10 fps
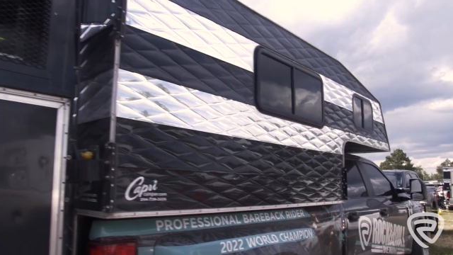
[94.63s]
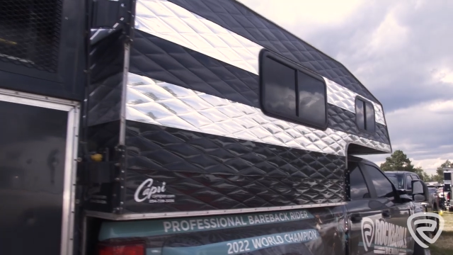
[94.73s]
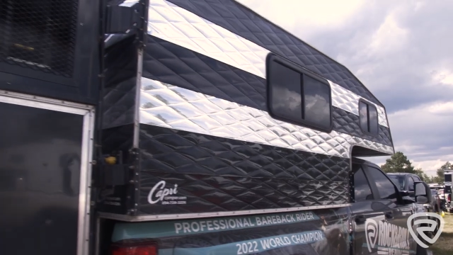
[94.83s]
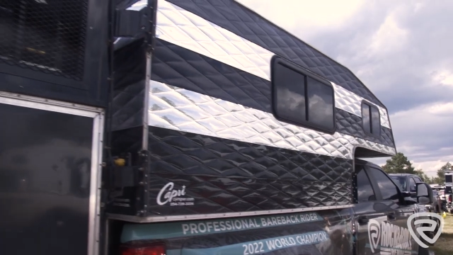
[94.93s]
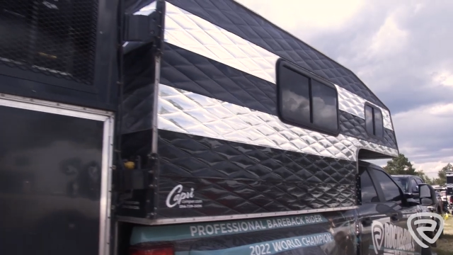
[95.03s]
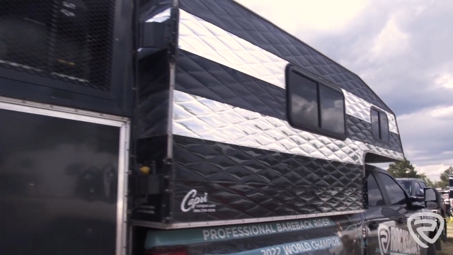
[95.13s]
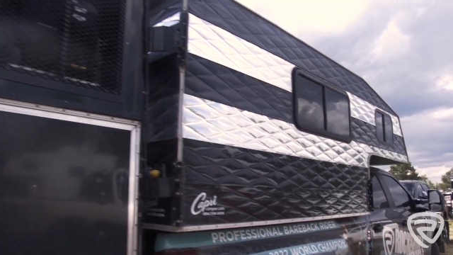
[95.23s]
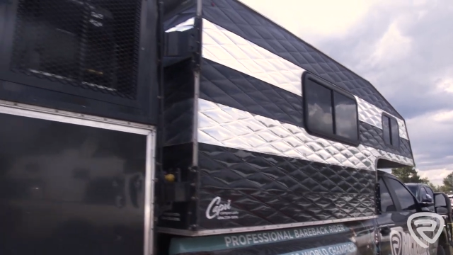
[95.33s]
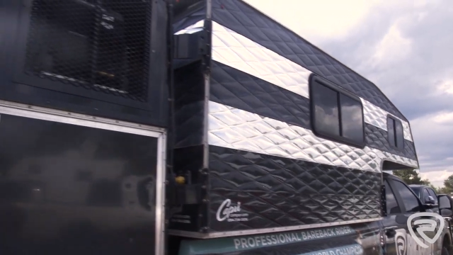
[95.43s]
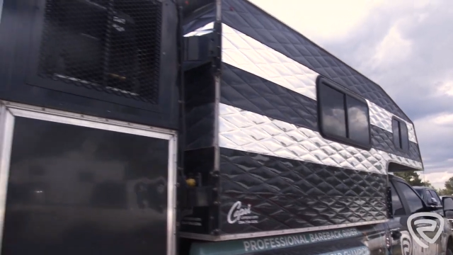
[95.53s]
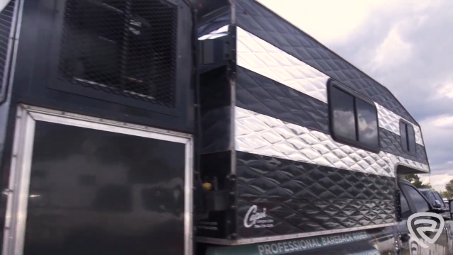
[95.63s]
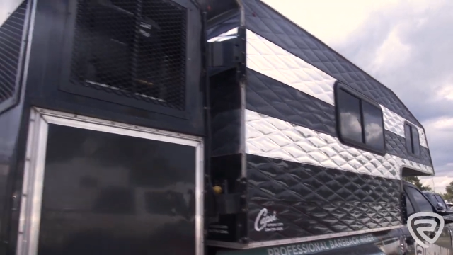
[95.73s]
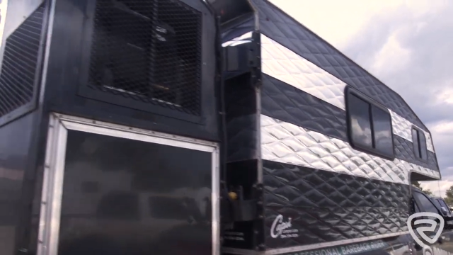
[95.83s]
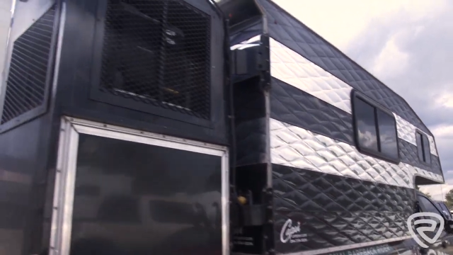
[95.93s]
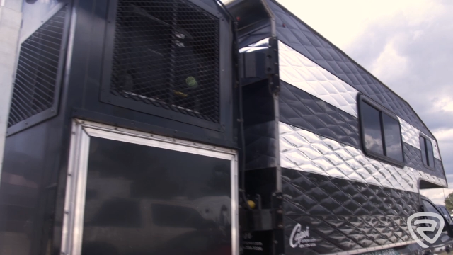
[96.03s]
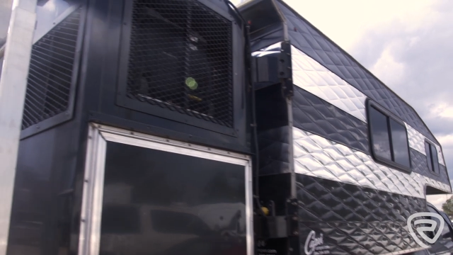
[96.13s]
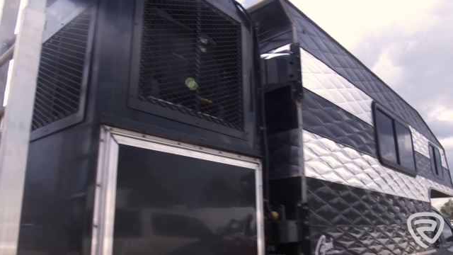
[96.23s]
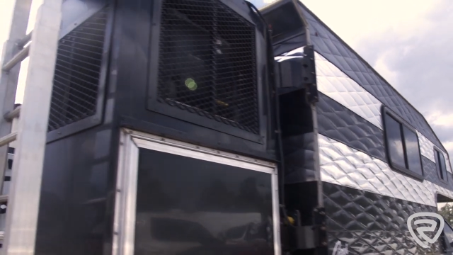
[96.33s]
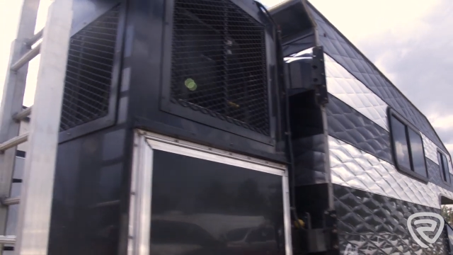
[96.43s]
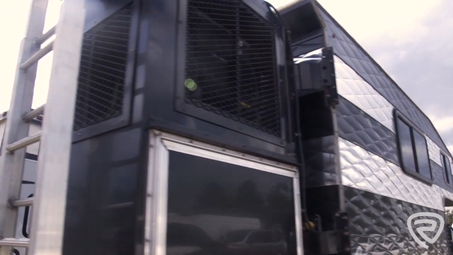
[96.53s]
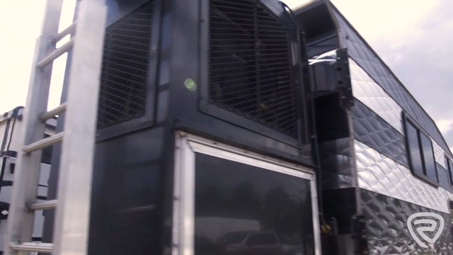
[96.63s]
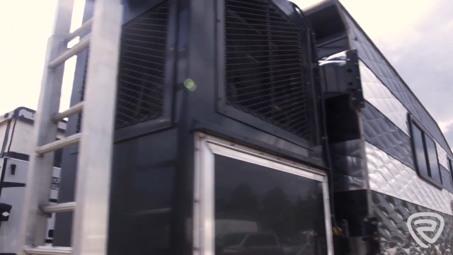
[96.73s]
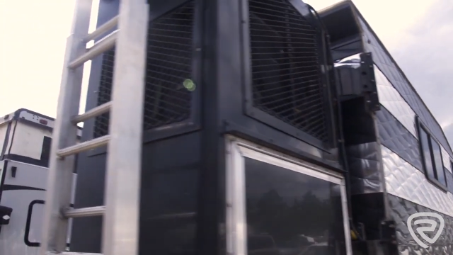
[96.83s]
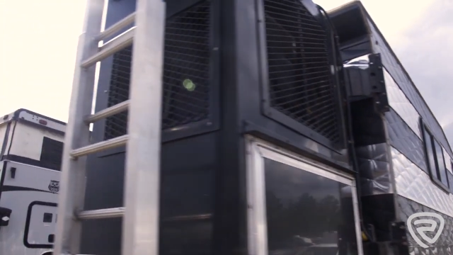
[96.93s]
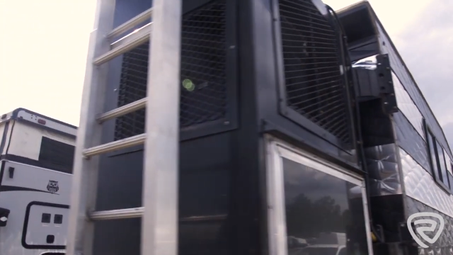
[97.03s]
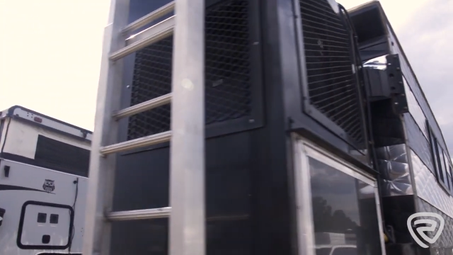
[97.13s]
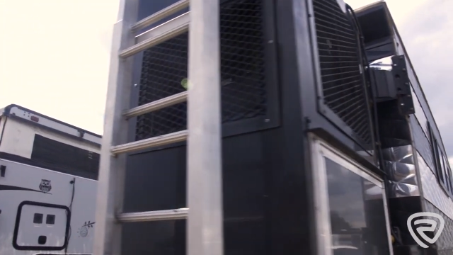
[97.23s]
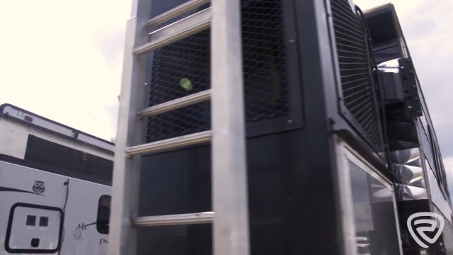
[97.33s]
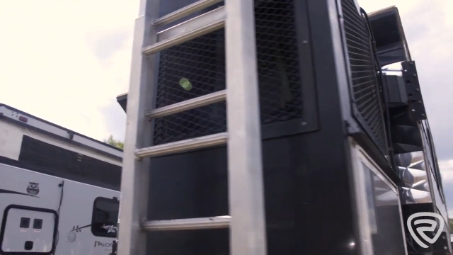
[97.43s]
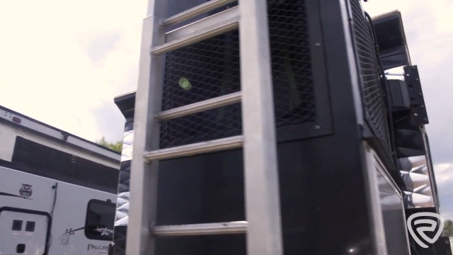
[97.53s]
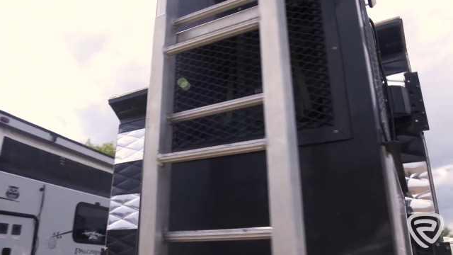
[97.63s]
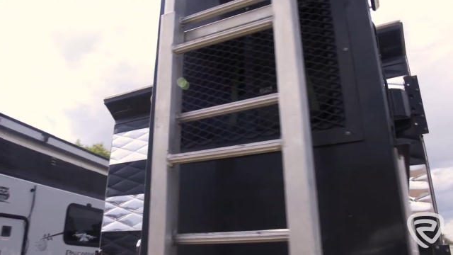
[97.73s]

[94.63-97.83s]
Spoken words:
(no speaker visible)